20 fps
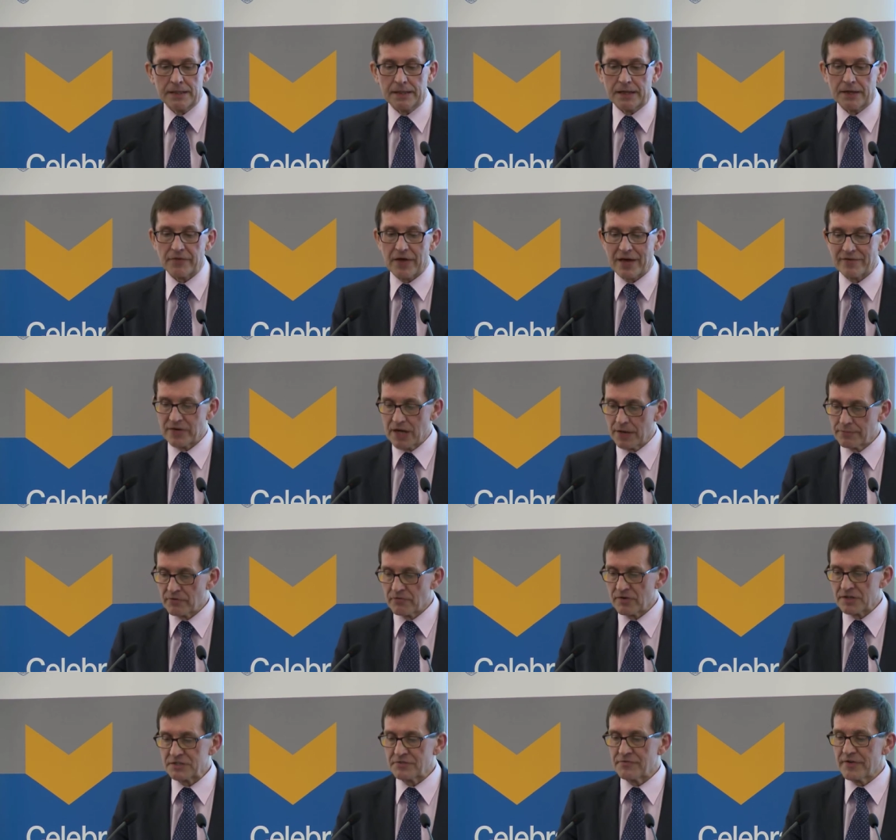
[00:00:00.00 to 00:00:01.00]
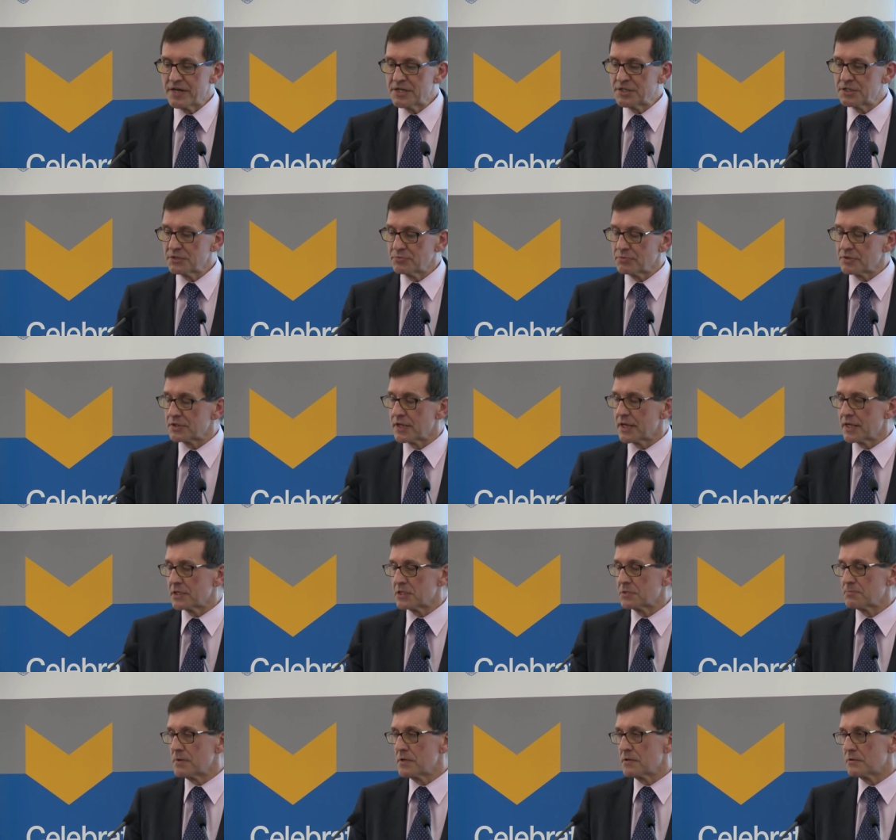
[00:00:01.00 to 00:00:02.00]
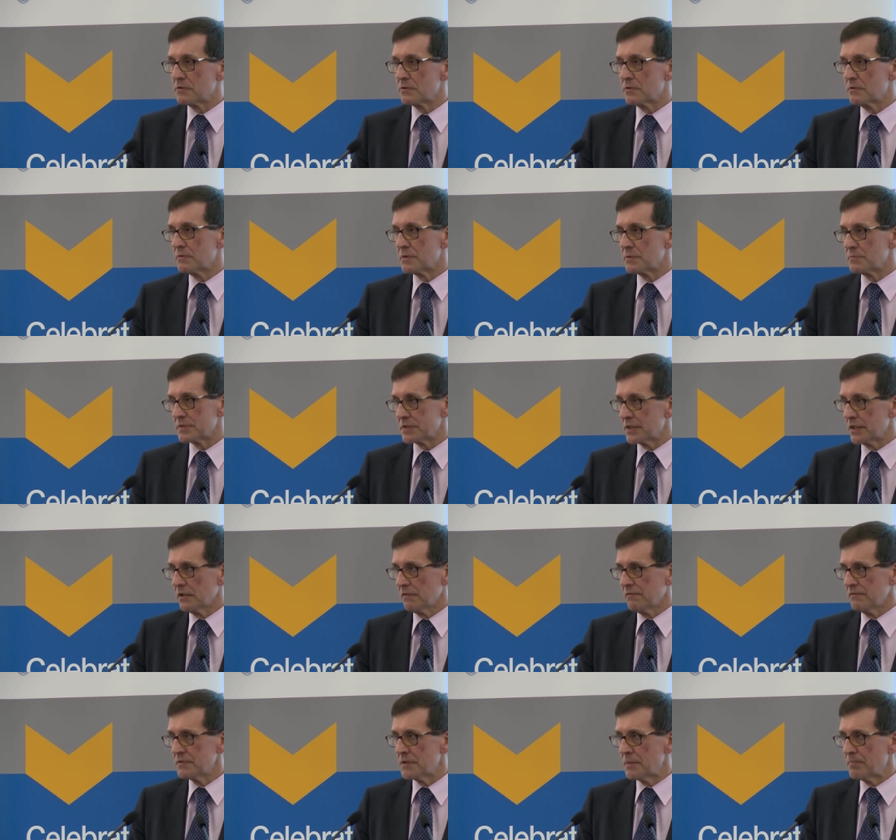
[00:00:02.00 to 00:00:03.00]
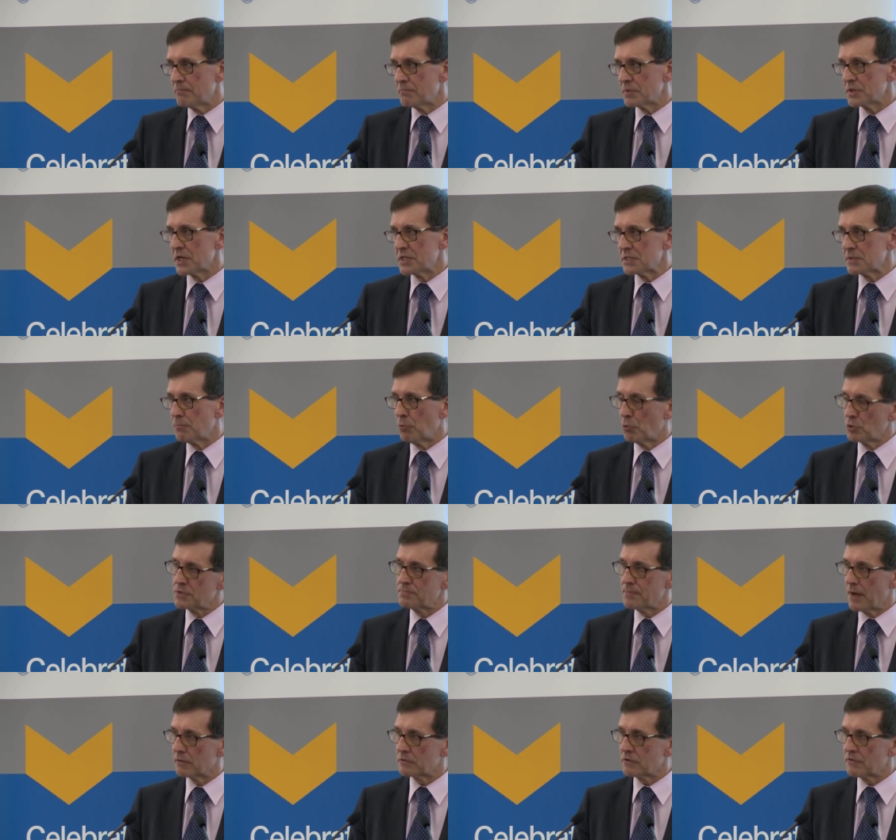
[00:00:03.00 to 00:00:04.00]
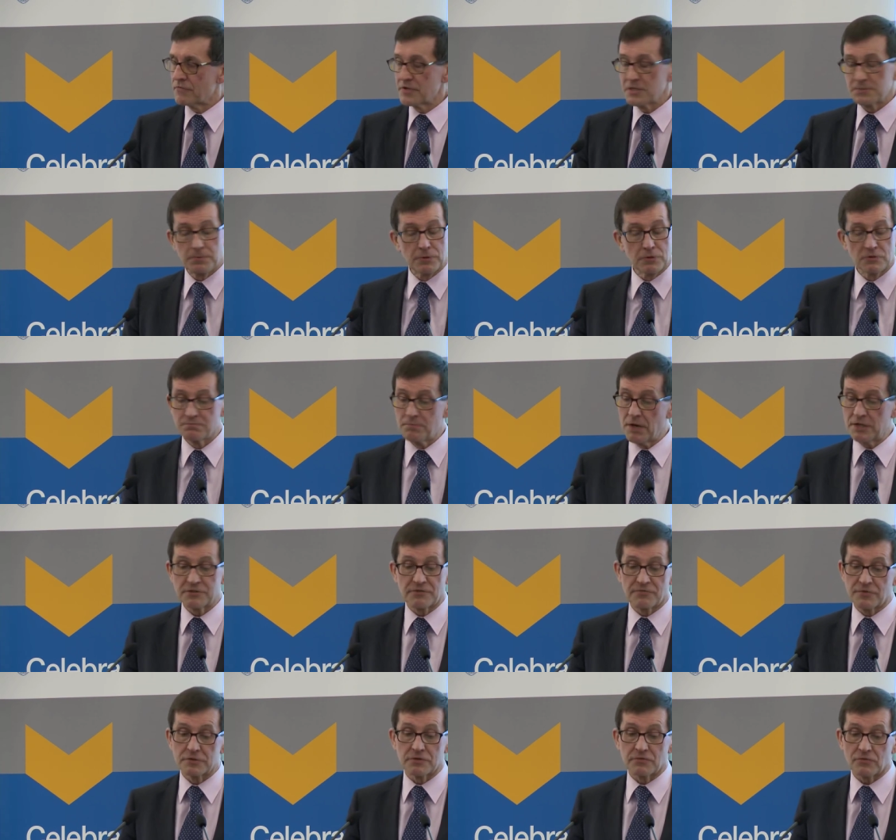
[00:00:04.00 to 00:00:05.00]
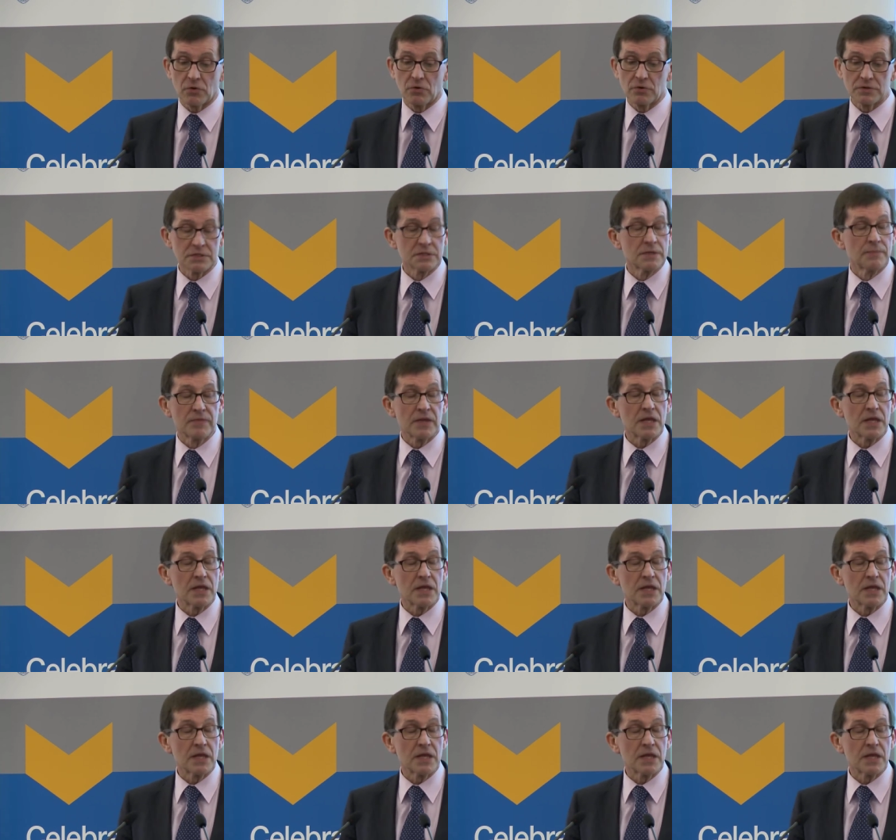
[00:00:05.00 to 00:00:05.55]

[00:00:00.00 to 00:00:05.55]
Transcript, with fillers: uh, they have a number of reservations which they can speak to themselves, but they support the bulk of this because much of this, of course,